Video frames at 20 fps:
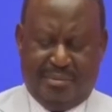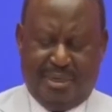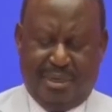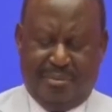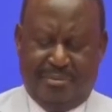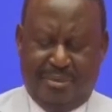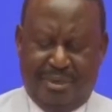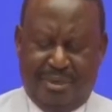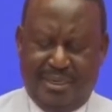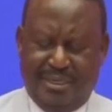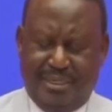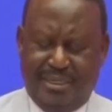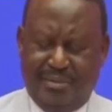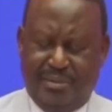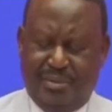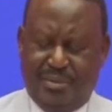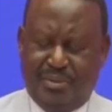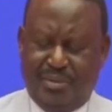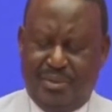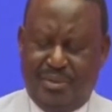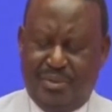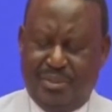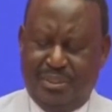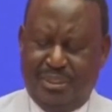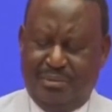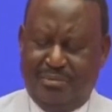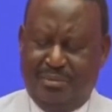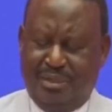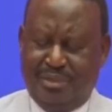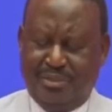By blending what
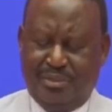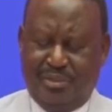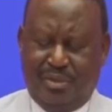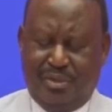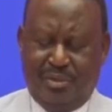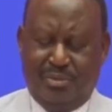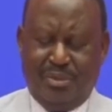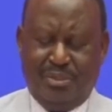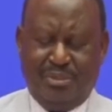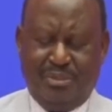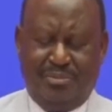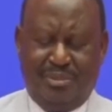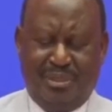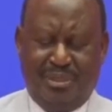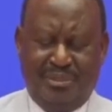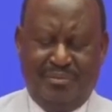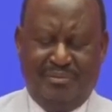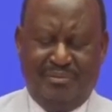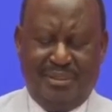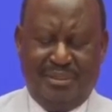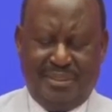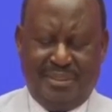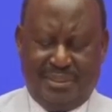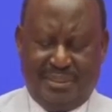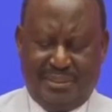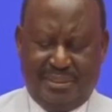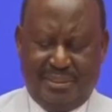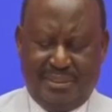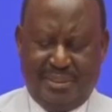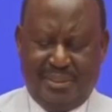ODM has always believed
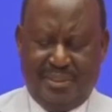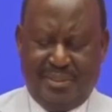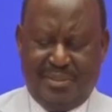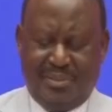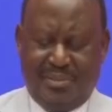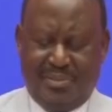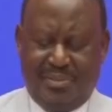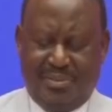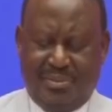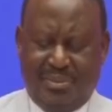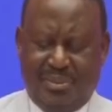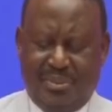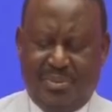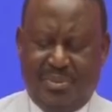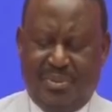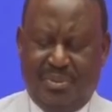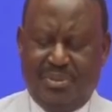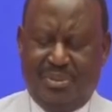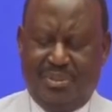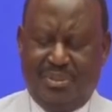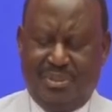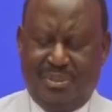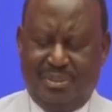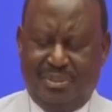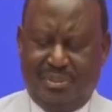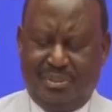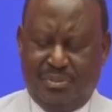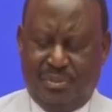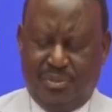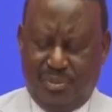in with what
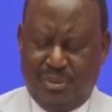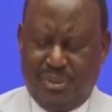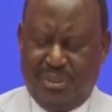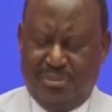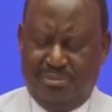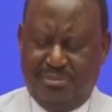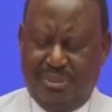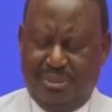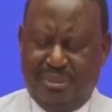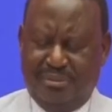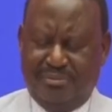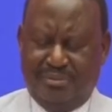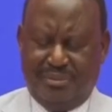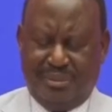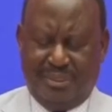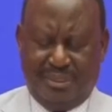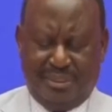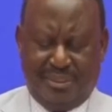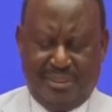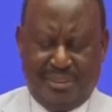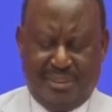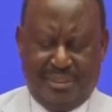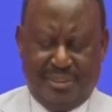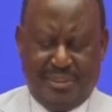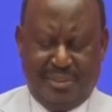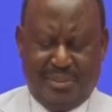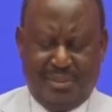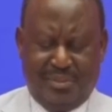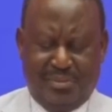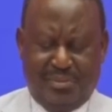ODA believes in,
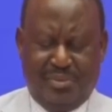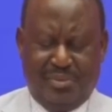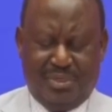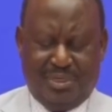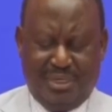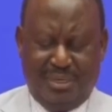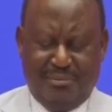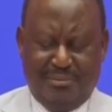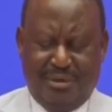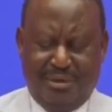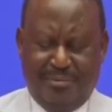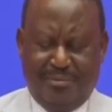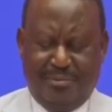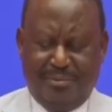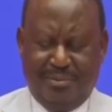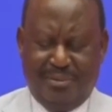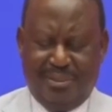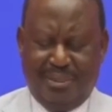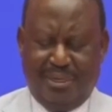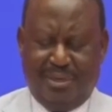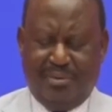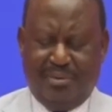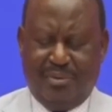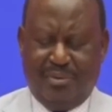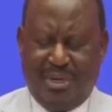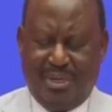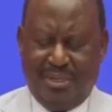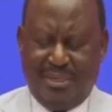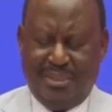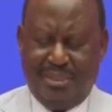we came up with their
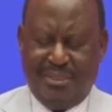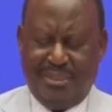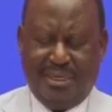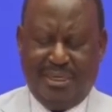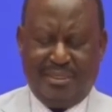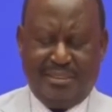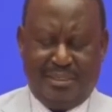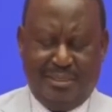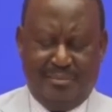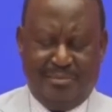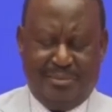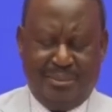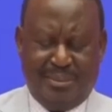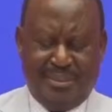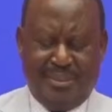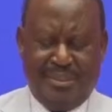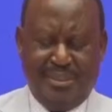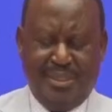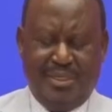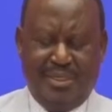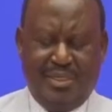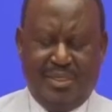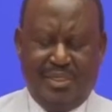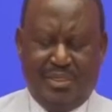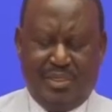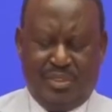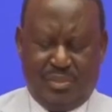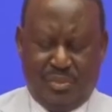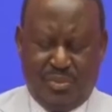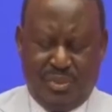widely accepted
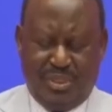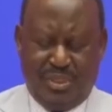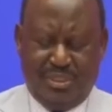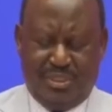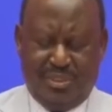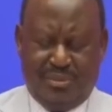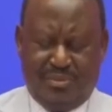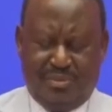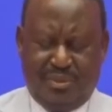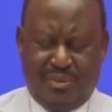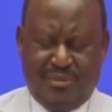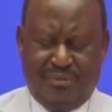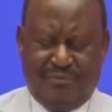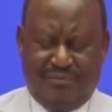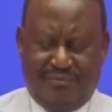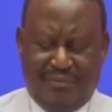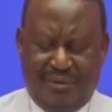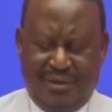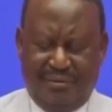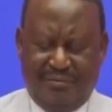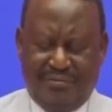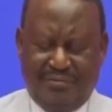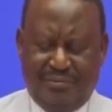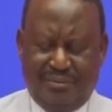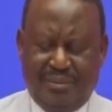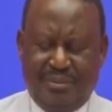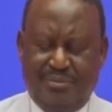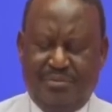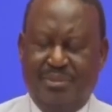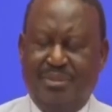
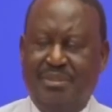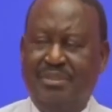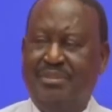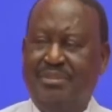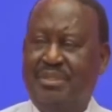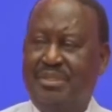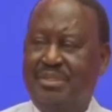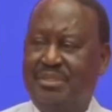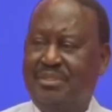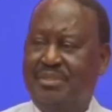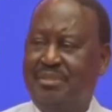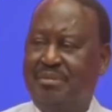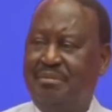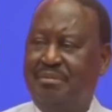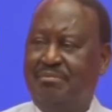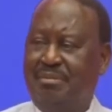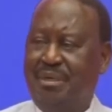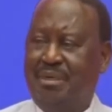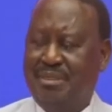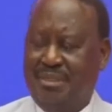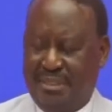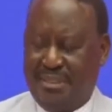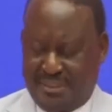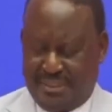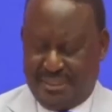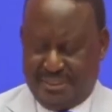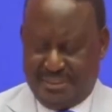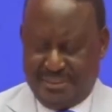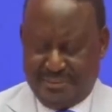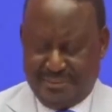2025-2026
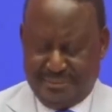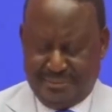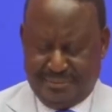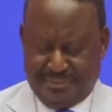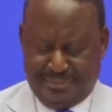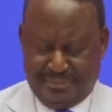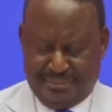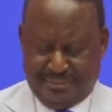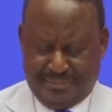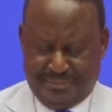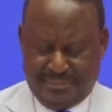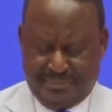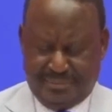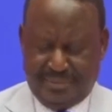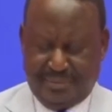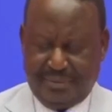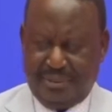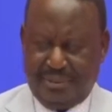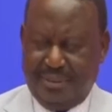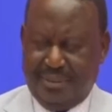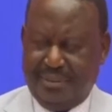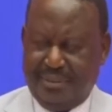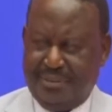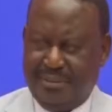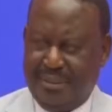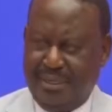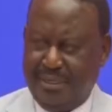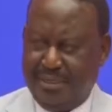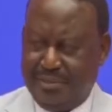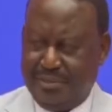budget.
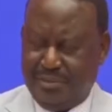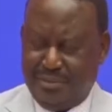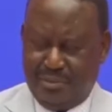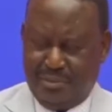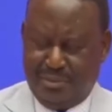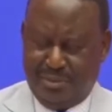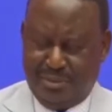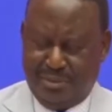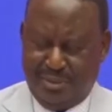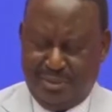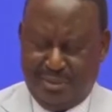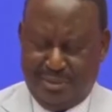Thanks to